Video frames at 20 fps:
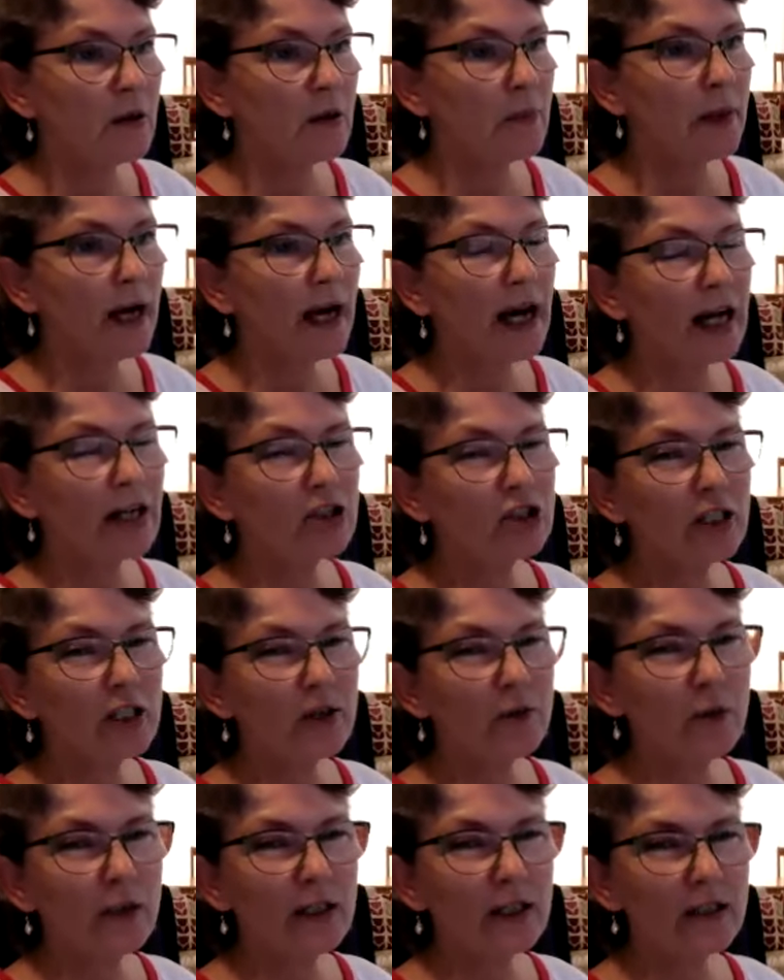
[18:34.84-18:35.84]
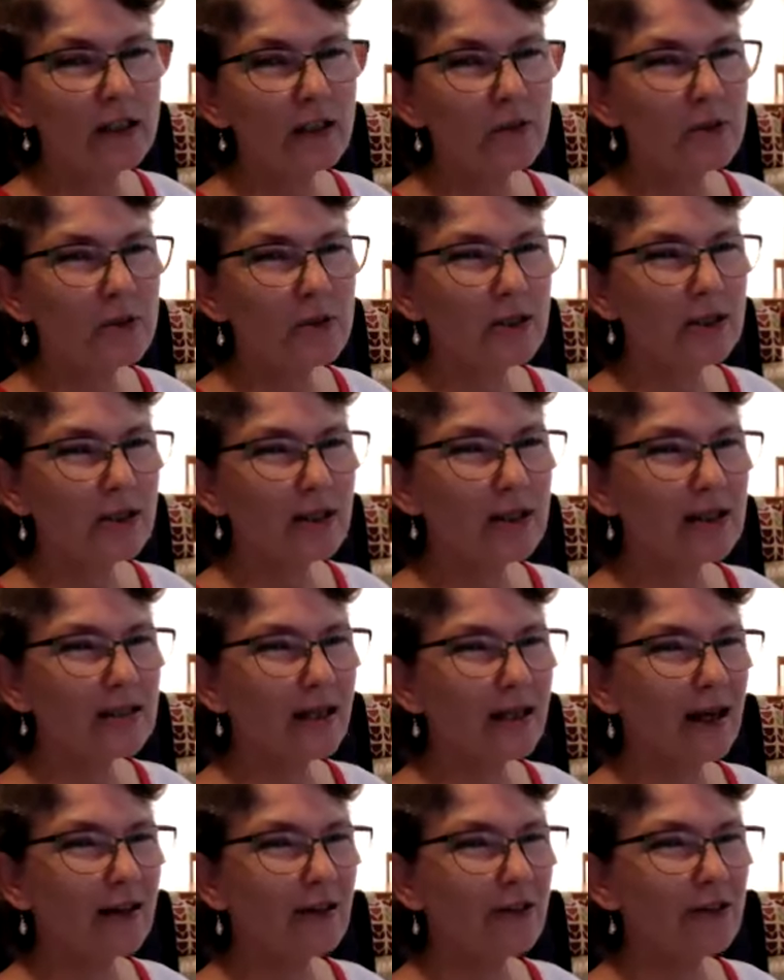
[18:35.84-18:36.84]
But actually, when it comes to things
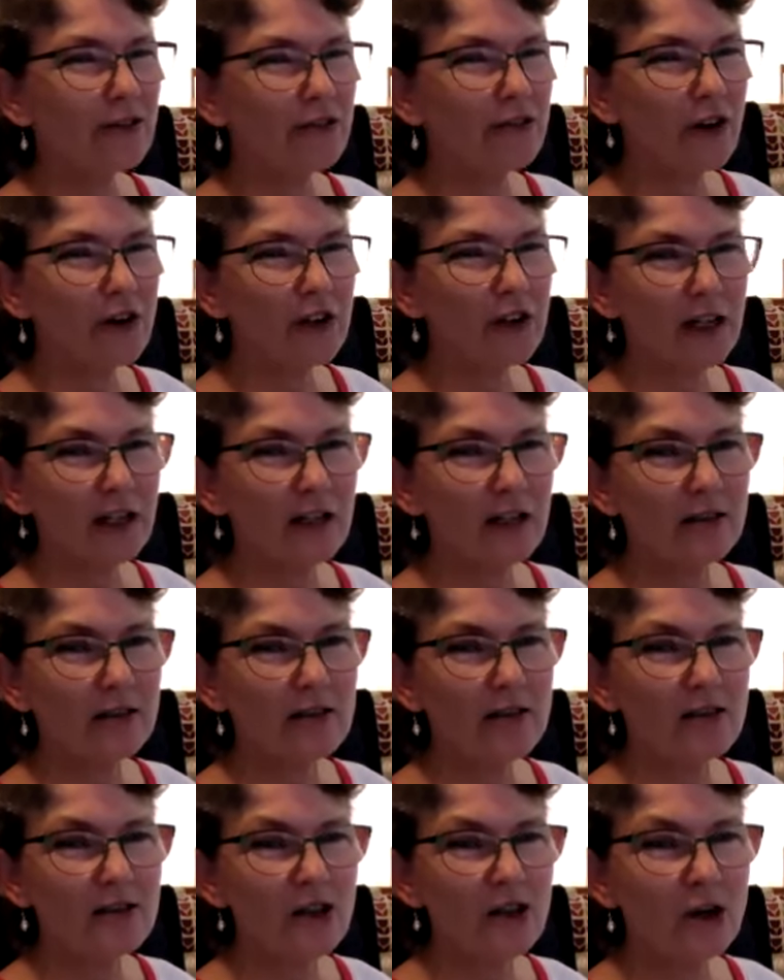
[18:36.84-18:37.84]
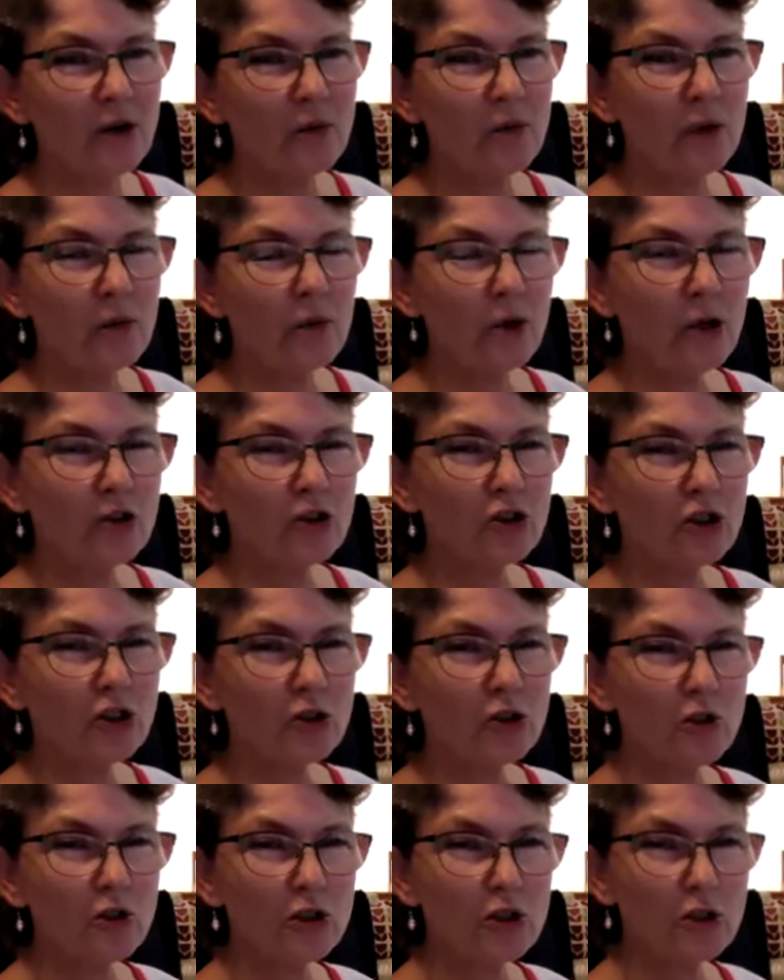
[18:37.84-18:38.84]
like phonics, we want
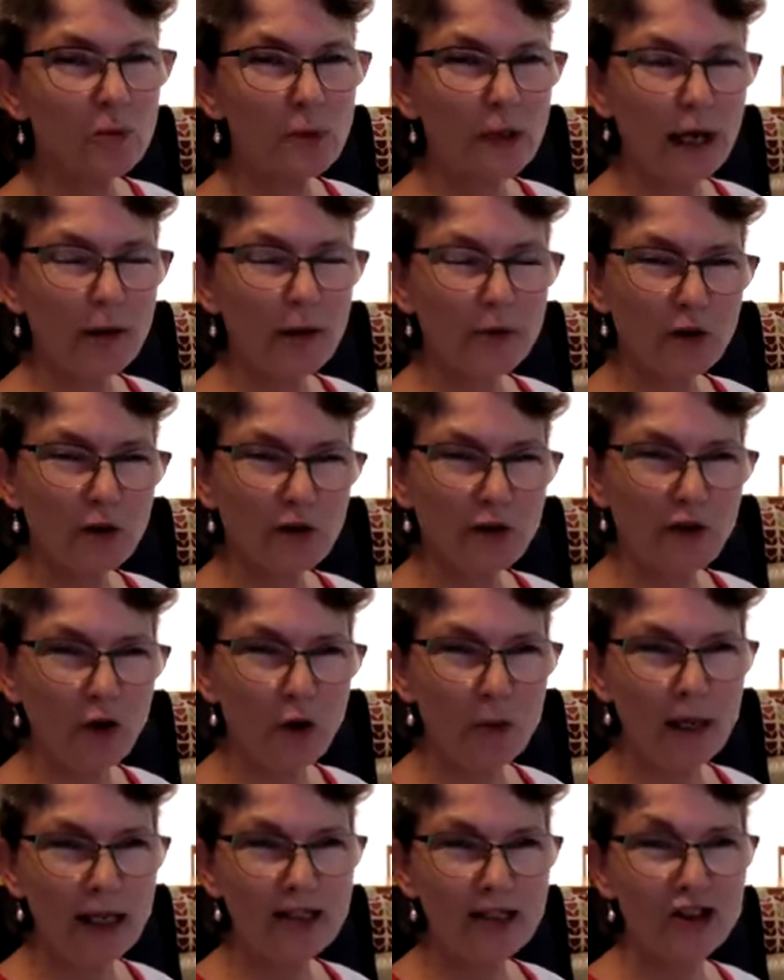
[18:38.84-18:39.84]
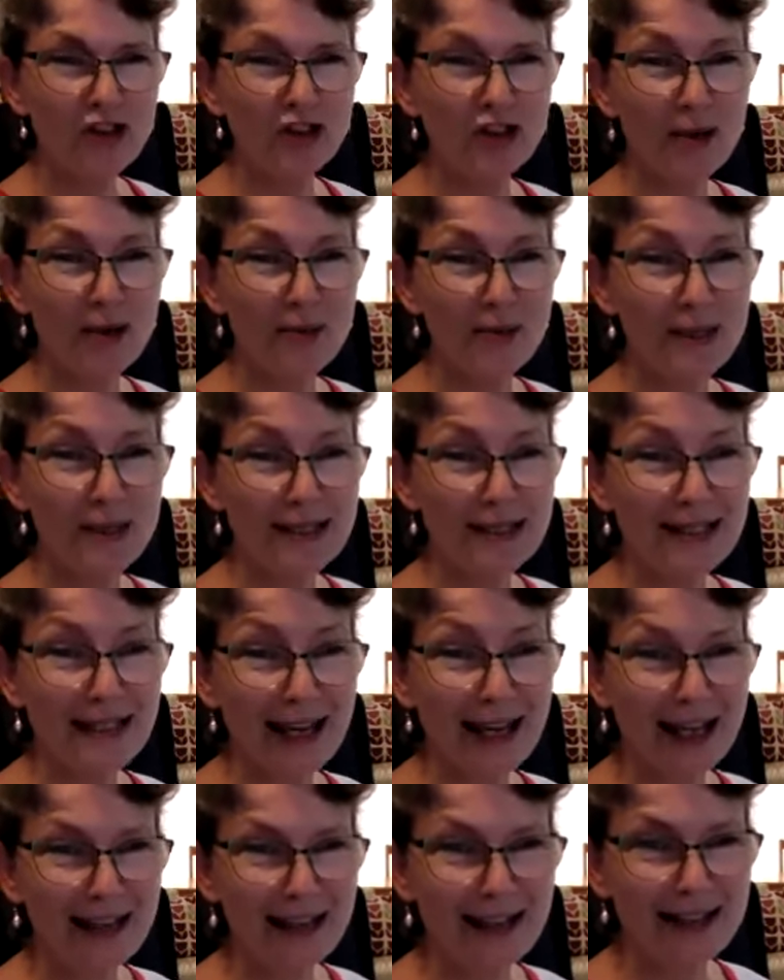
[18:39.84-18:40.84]
children to be able to form letter shapes and
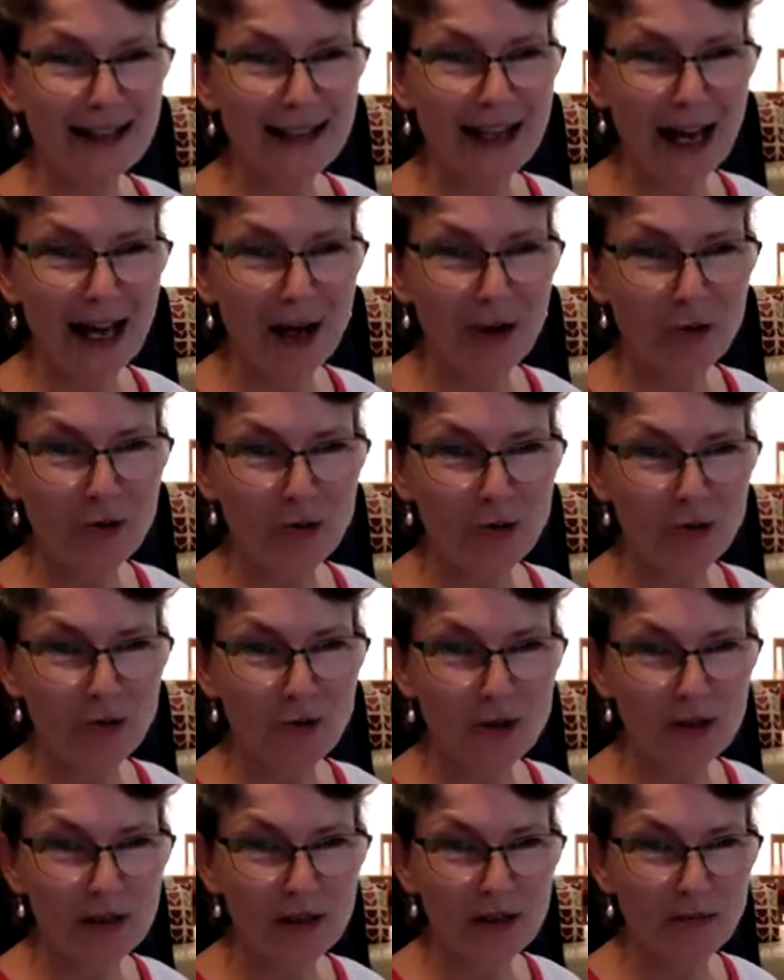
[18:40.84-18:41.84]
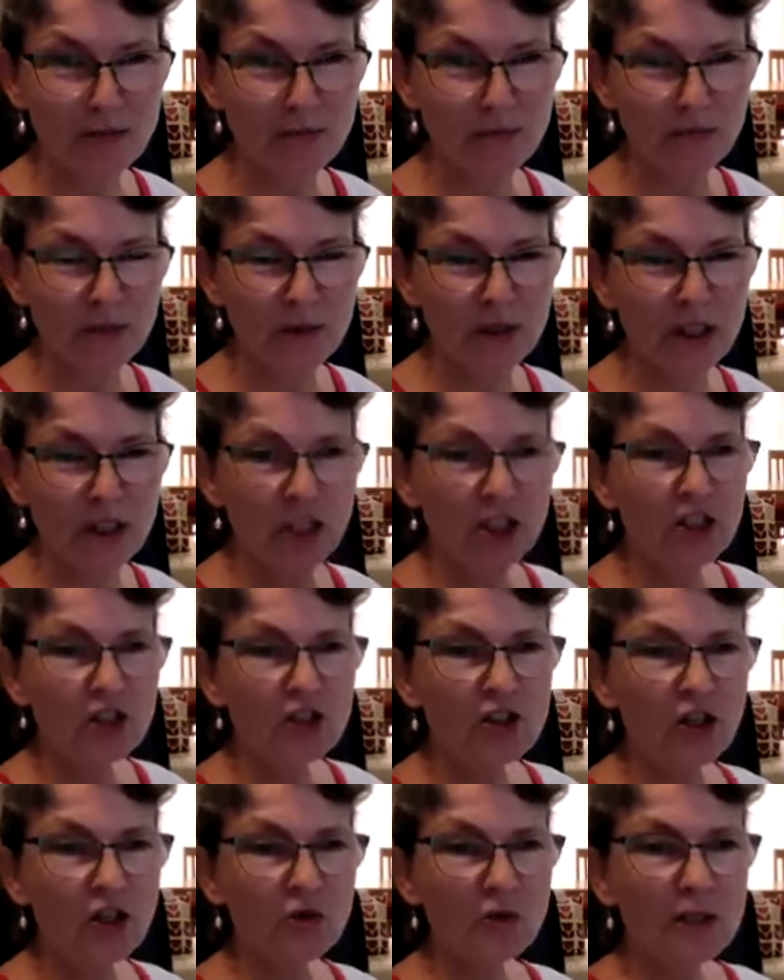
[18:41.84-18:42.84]
say the sounds.
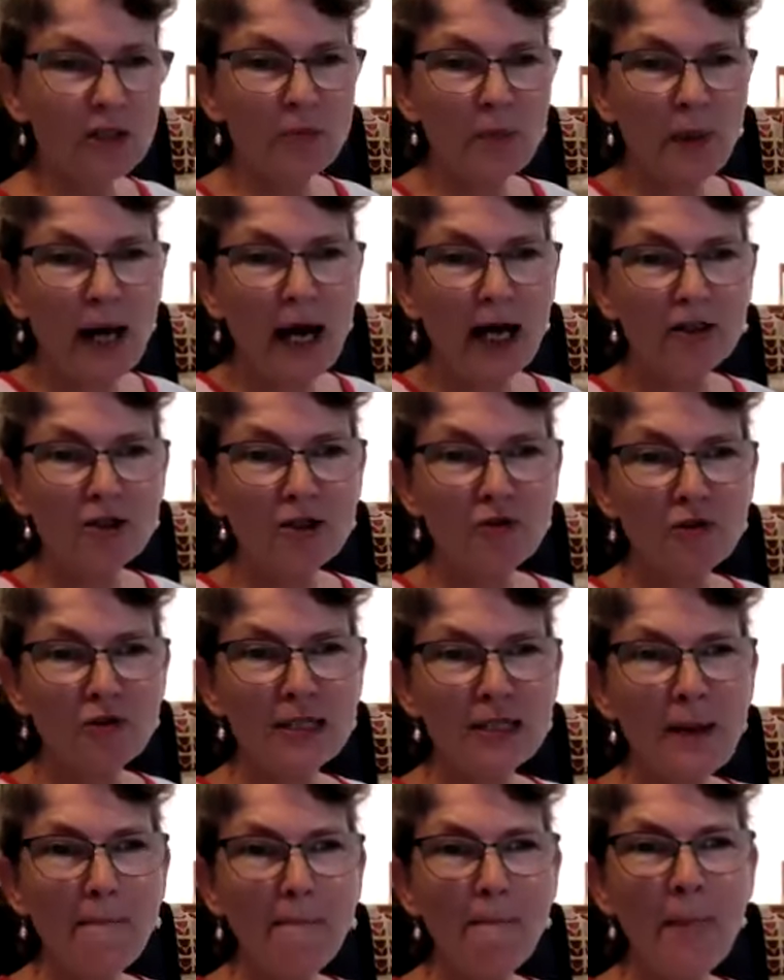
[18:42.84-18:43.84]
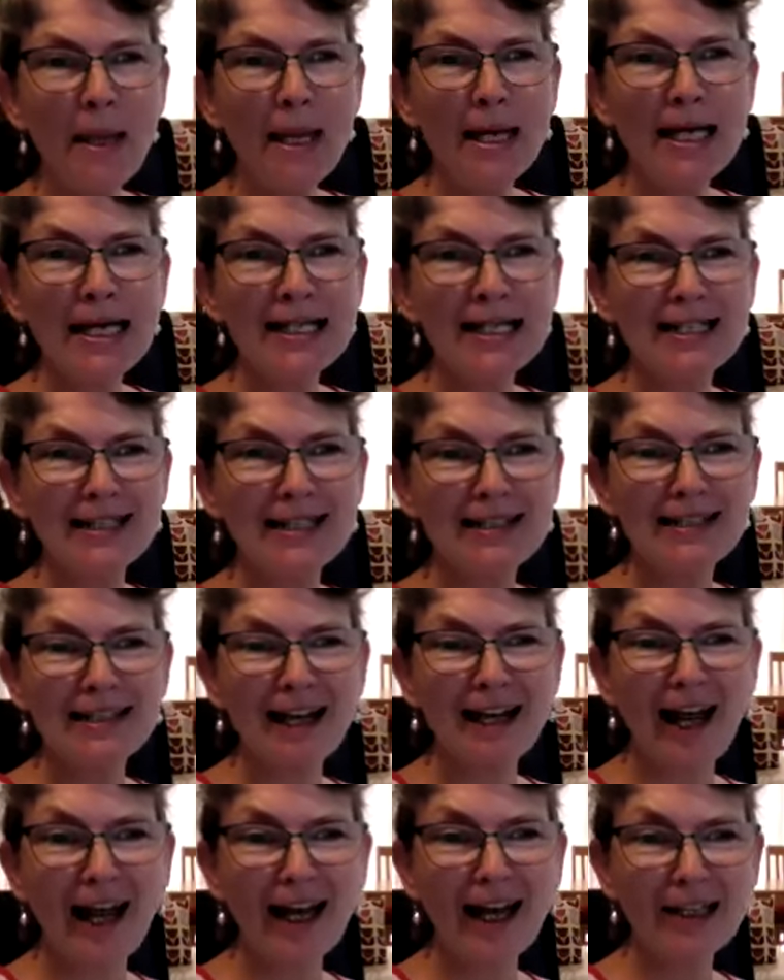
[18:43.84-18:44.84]
So this pattern is a minute in
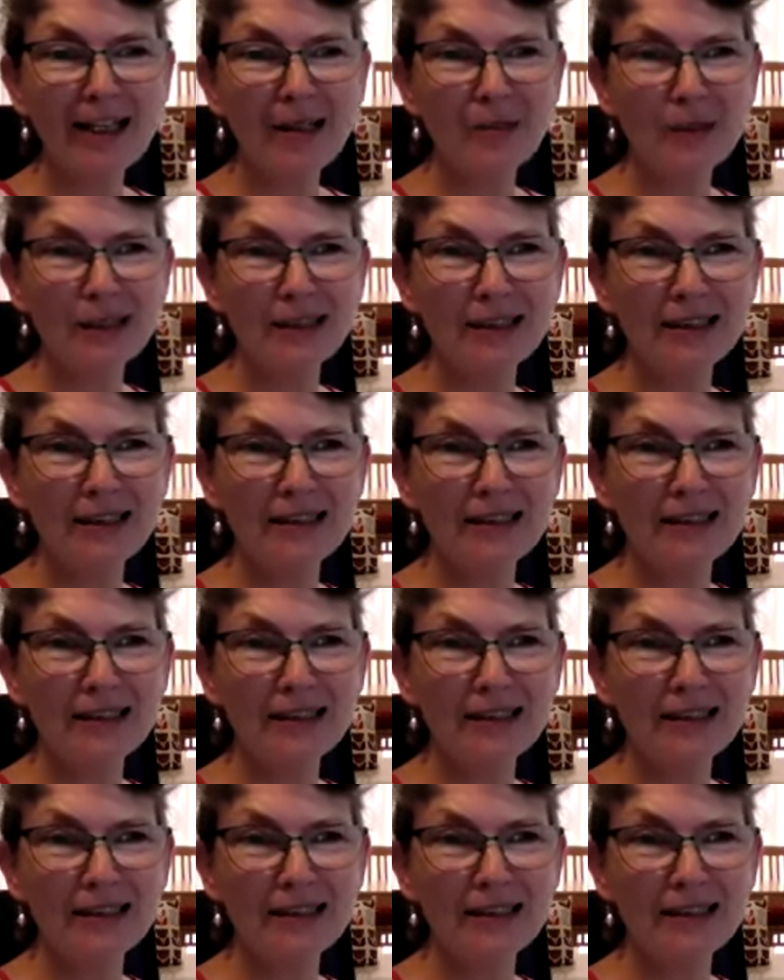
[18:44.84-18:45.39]
time.